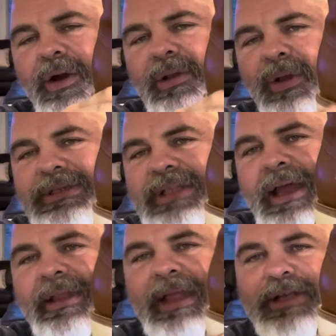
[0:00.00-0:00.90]
It looks
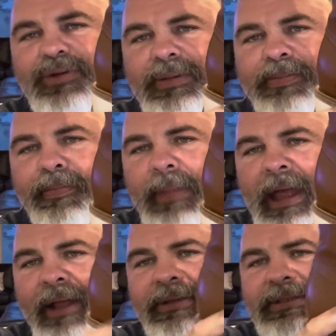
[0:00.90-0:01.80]
like the extra
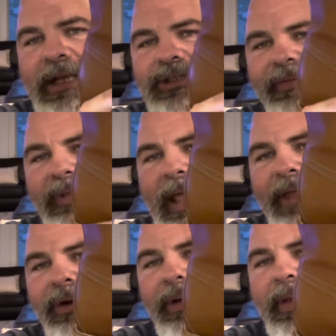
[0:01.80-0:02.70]
section of leather,